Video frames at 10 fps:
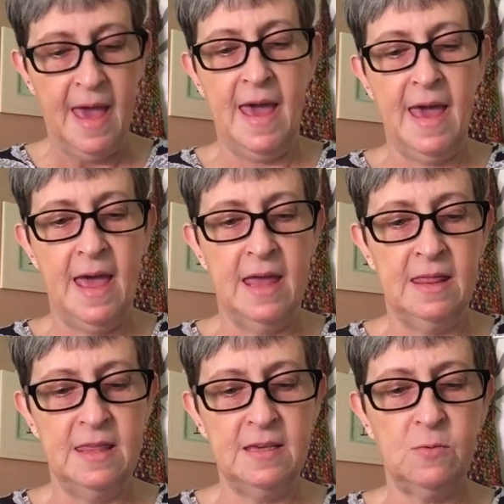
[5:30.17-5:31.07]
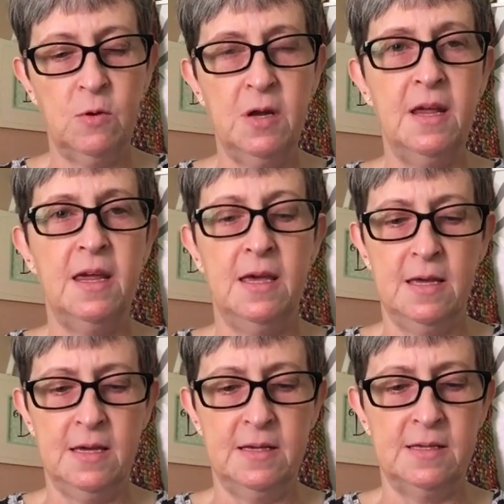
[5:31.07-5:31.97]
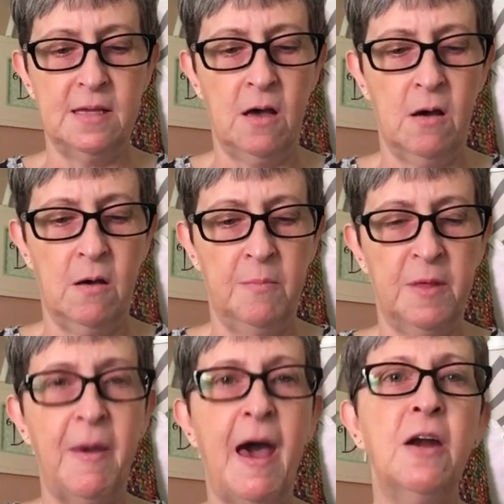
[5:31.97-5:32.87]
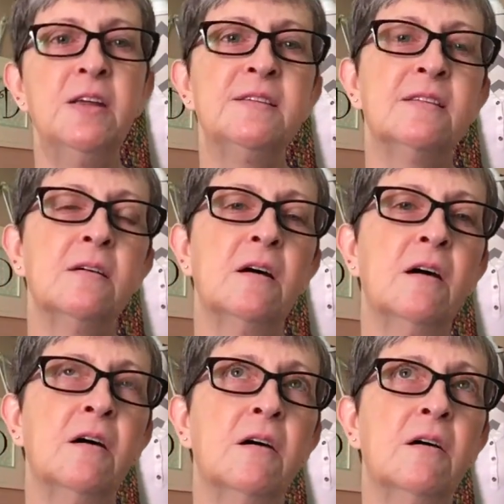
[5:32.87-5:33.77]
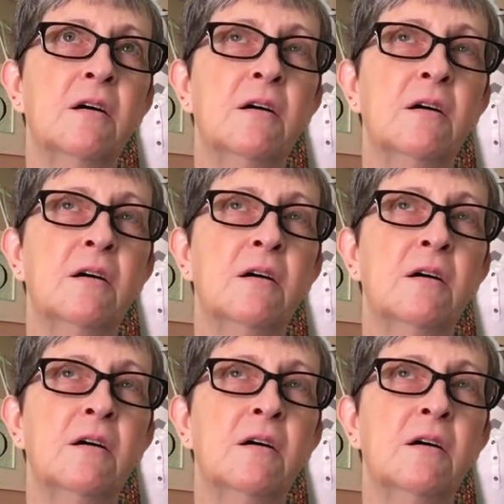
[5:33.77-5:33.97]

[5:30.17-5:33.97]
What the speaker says: And this one is, the pattern is the